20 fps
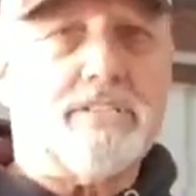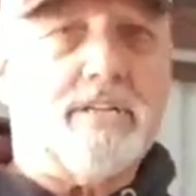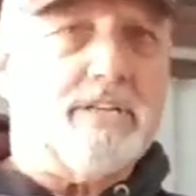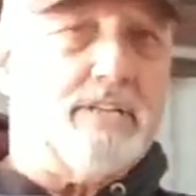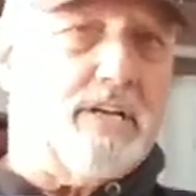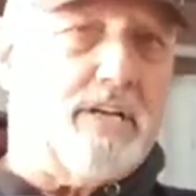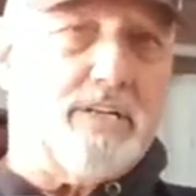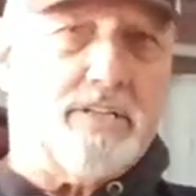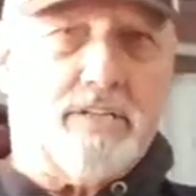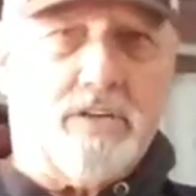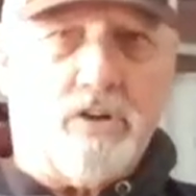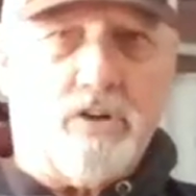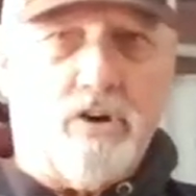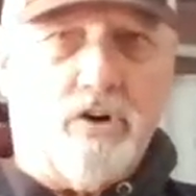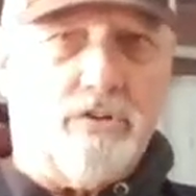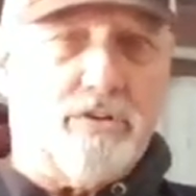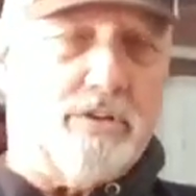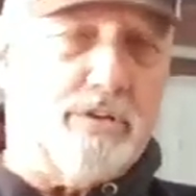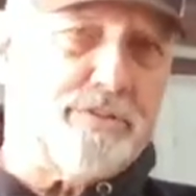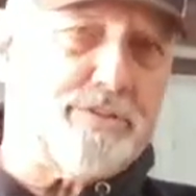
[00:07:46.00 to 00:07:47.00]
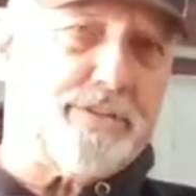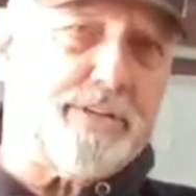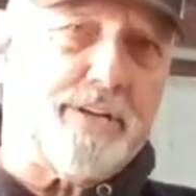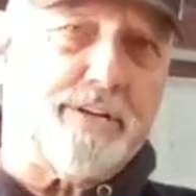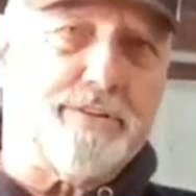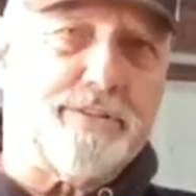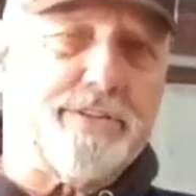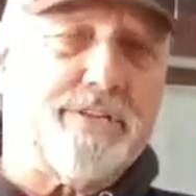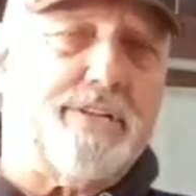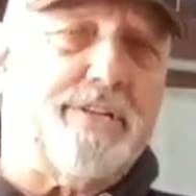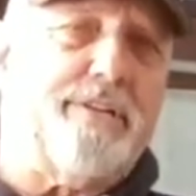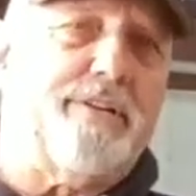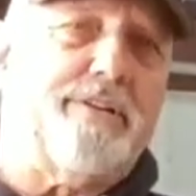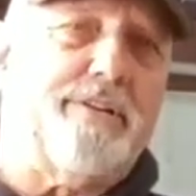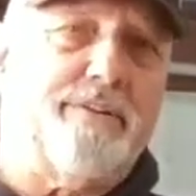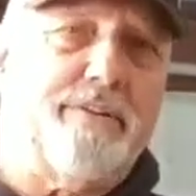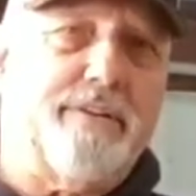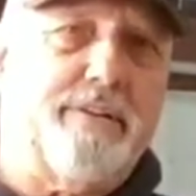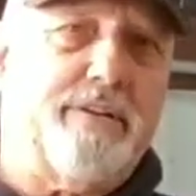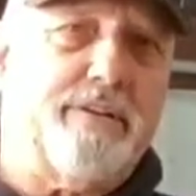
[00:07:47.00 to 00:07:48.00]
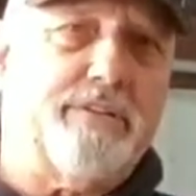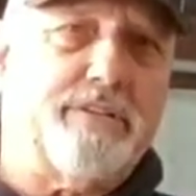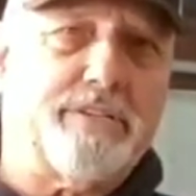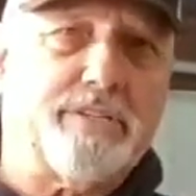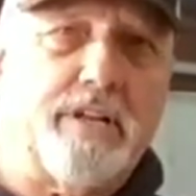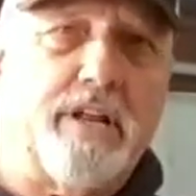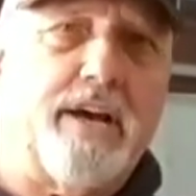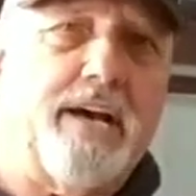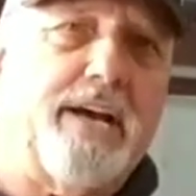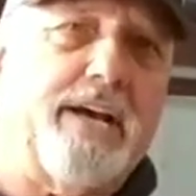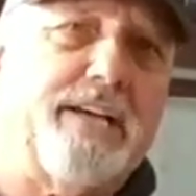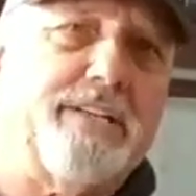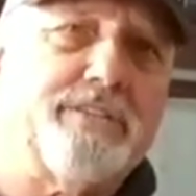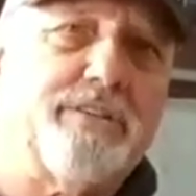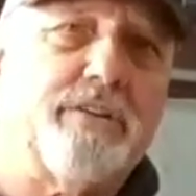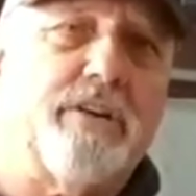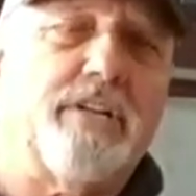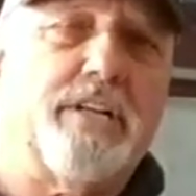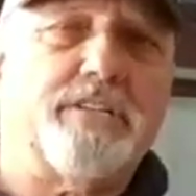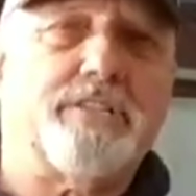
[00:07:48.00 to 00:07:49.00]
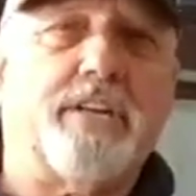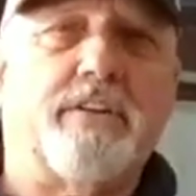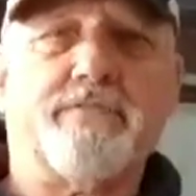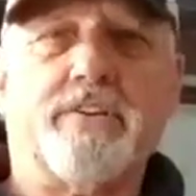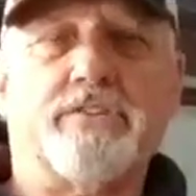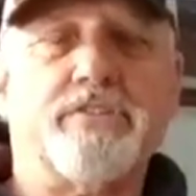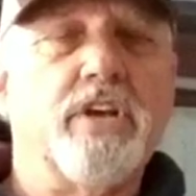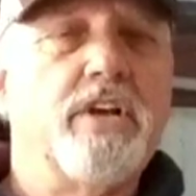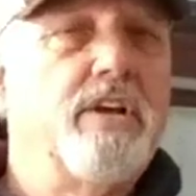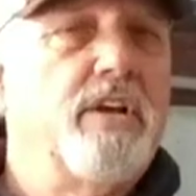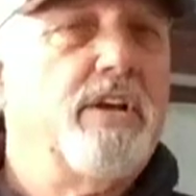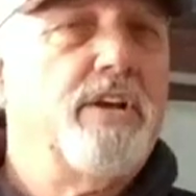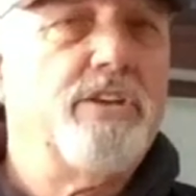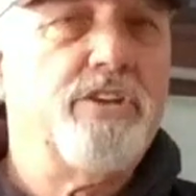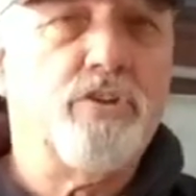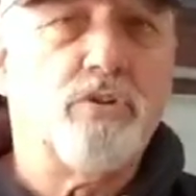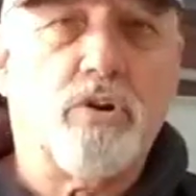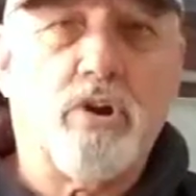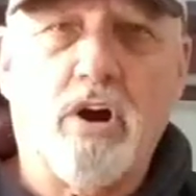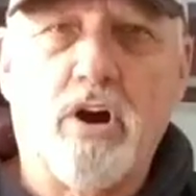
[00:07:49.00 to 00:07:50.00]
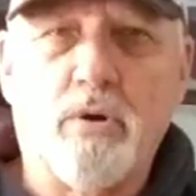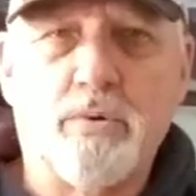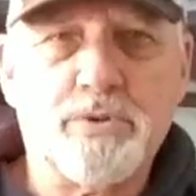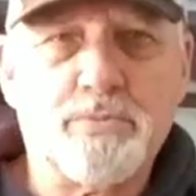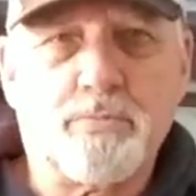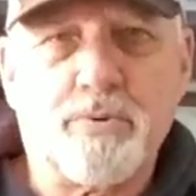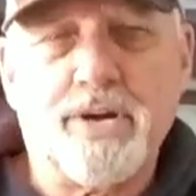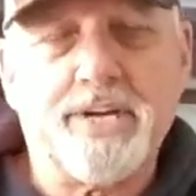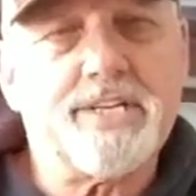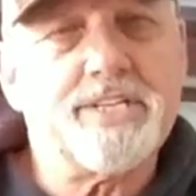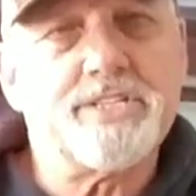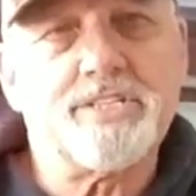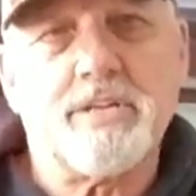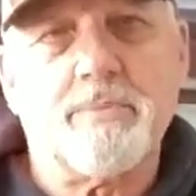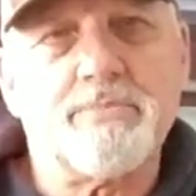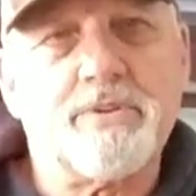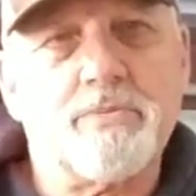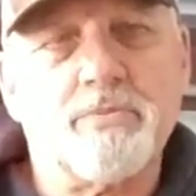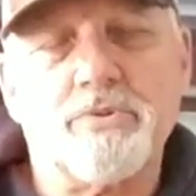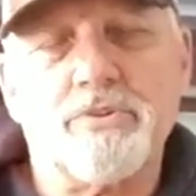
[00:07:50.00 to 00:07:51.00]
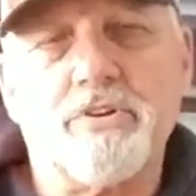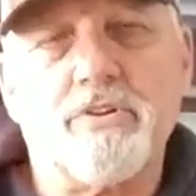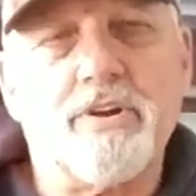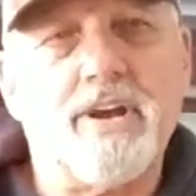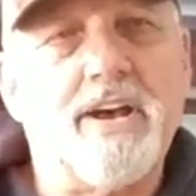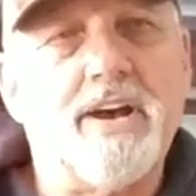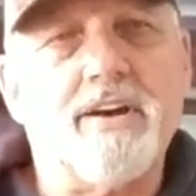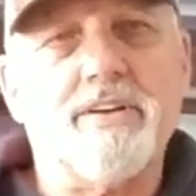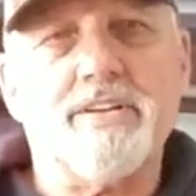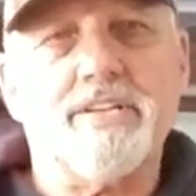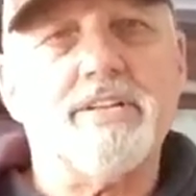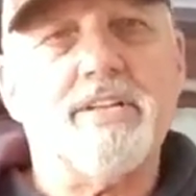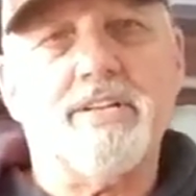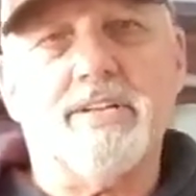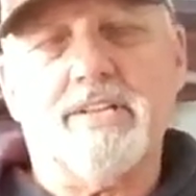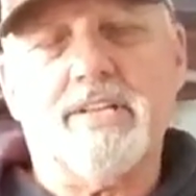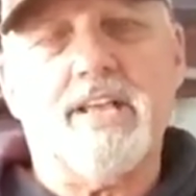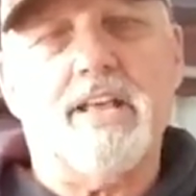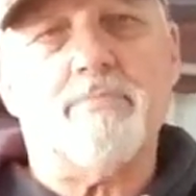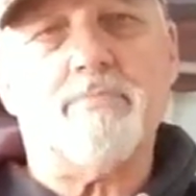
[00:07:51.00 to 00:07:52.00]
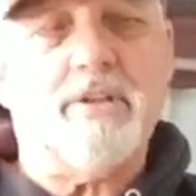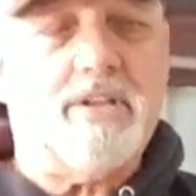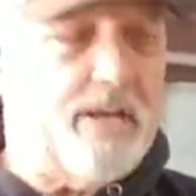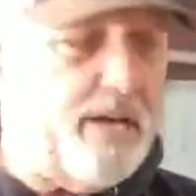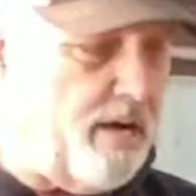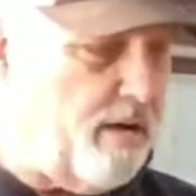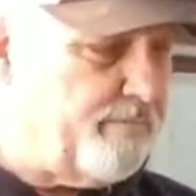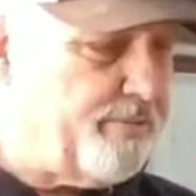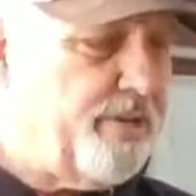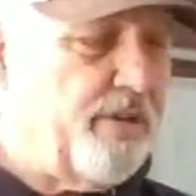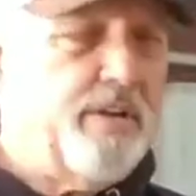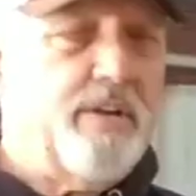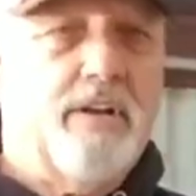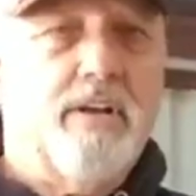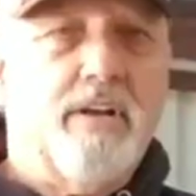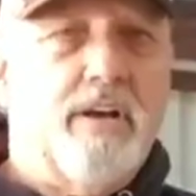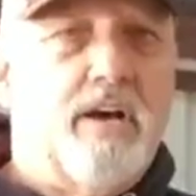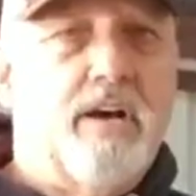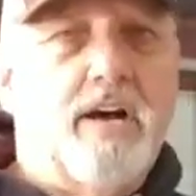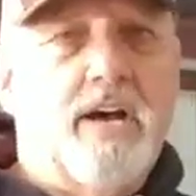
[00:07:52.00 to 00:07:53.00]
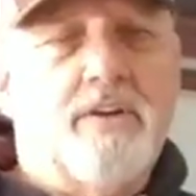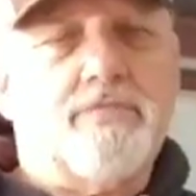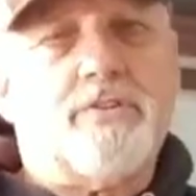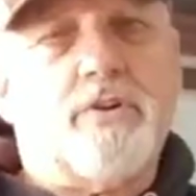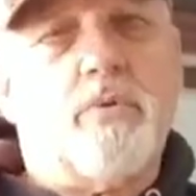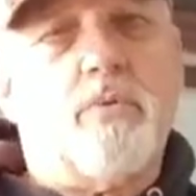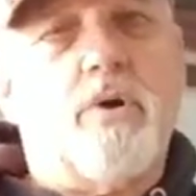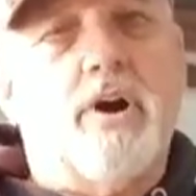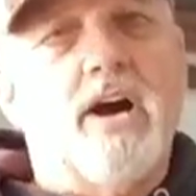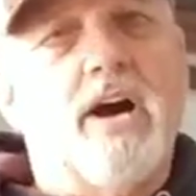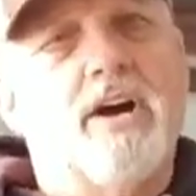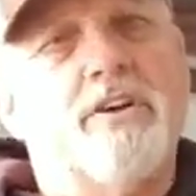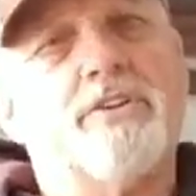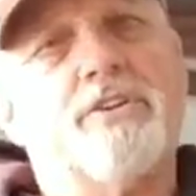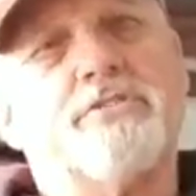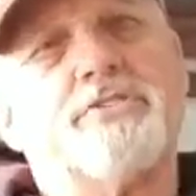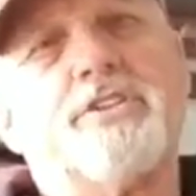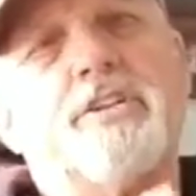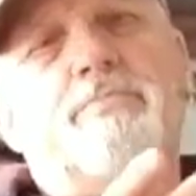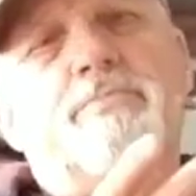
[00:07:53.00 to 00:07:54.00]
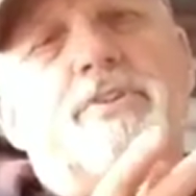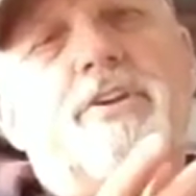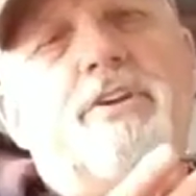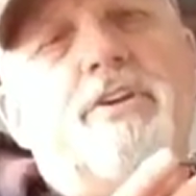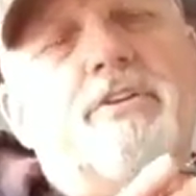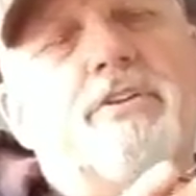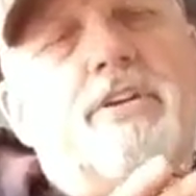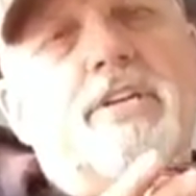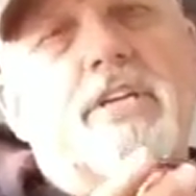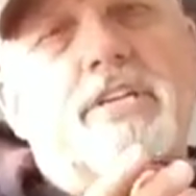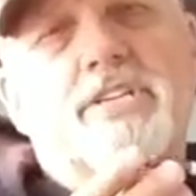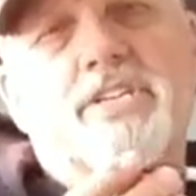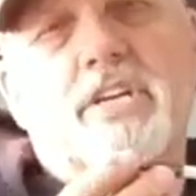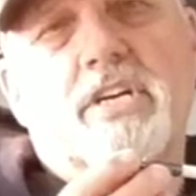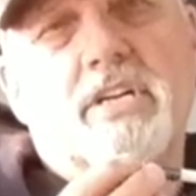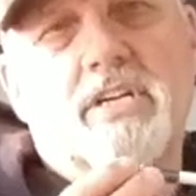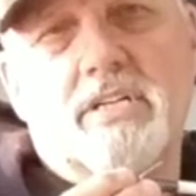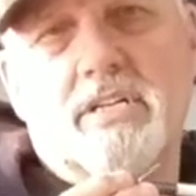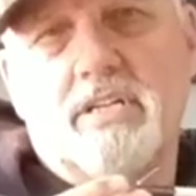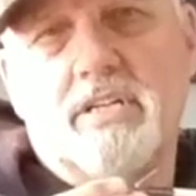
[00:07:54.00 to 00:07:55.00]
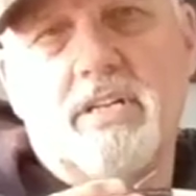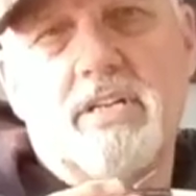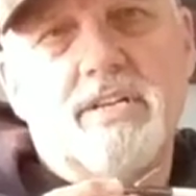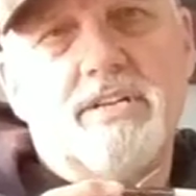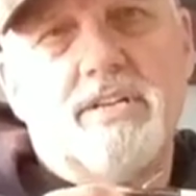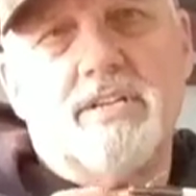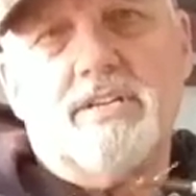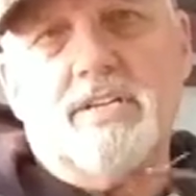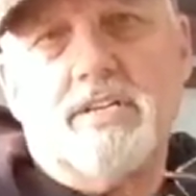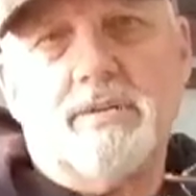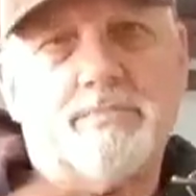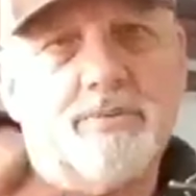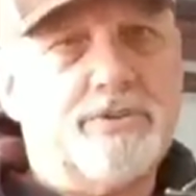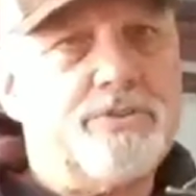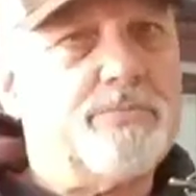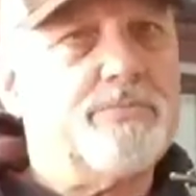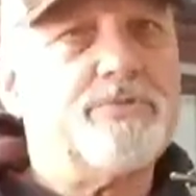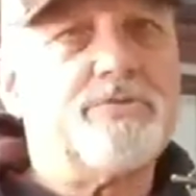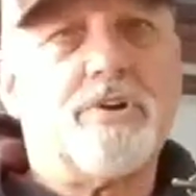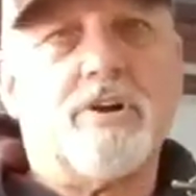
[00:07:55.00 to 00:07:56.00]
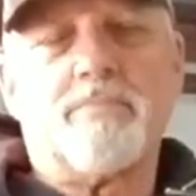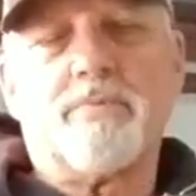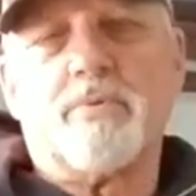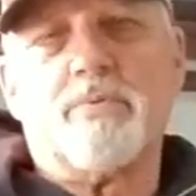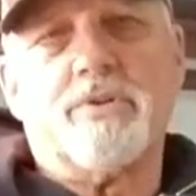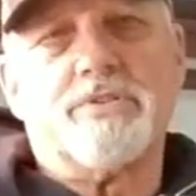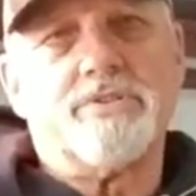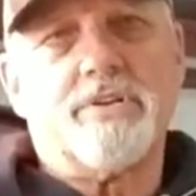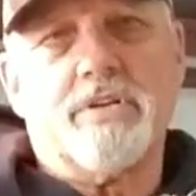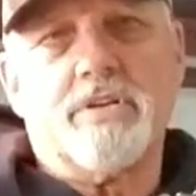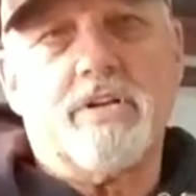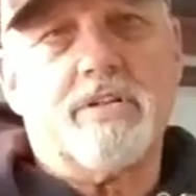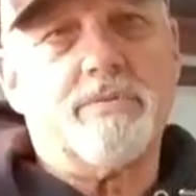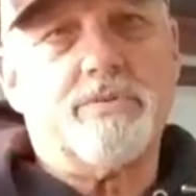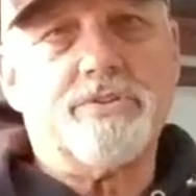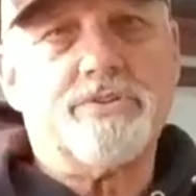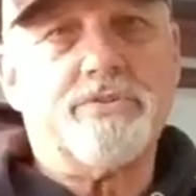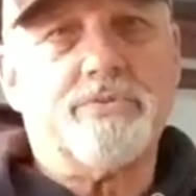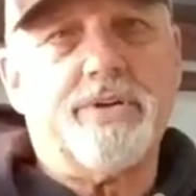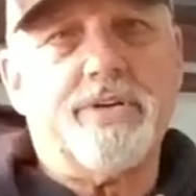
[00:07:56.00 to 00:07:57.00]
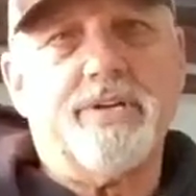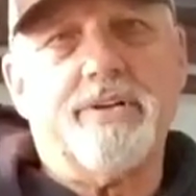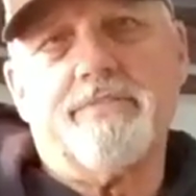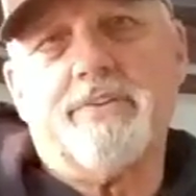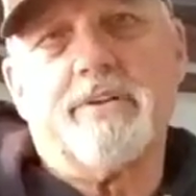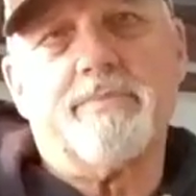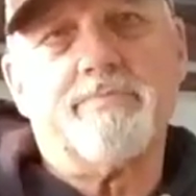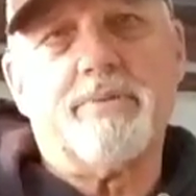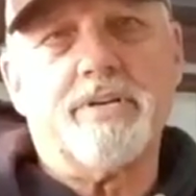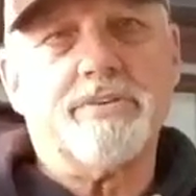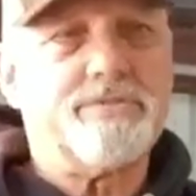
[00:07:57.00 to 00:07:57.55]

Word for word: that's got, got all the stingers in it and, and the slides and all that stuff because you're always breaking something when you're out. It, it can't be helped. Uh, after a while, your tips here get dull. You need to put some sharper ones on, otherwise you ain't even going to